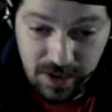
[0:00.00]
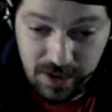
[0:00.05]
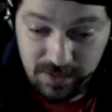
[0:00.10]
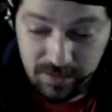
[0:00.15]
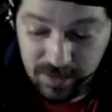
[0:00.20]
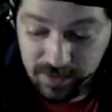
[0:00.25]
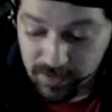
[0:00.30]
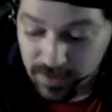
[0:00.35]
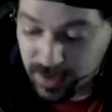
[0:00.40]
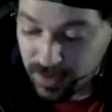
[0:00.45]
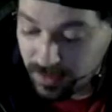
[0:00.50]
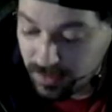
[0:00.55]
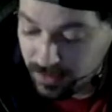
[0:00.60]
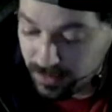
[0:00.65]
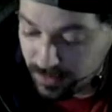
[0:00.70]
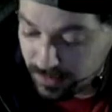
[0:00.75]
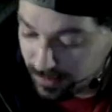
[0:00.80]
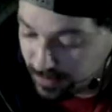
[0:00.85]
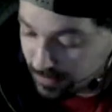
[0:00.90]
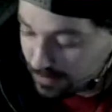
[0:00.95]

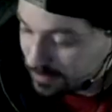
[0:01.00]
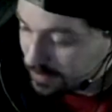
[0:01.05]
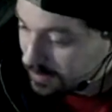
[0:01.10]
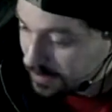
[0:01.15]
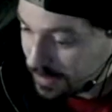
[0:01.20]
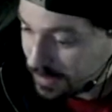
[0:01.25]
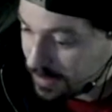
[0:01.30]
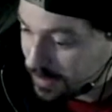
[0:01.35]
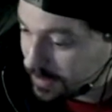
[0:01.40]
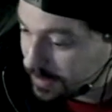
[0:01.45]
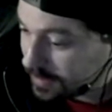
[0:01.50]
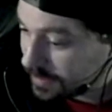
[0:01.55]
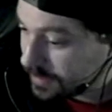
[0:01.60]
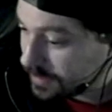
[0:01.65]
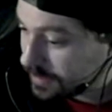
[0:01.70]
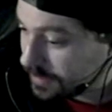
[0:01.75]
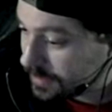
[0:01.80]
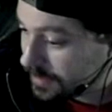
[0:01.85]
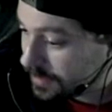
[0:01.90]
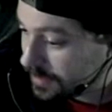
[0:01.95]
It's, as
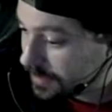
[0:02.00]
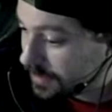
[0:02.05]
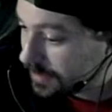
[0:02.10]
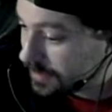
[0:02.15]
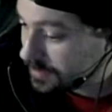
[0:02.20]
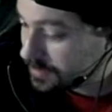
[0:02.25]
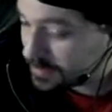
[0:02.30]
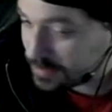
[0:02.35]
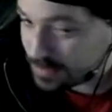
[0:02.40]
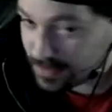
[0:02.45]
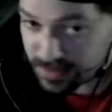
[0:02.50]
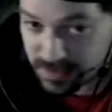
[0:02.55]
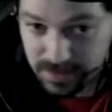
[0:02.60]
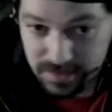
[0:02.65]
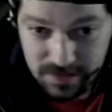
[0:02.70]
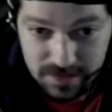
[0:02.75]
I say, it's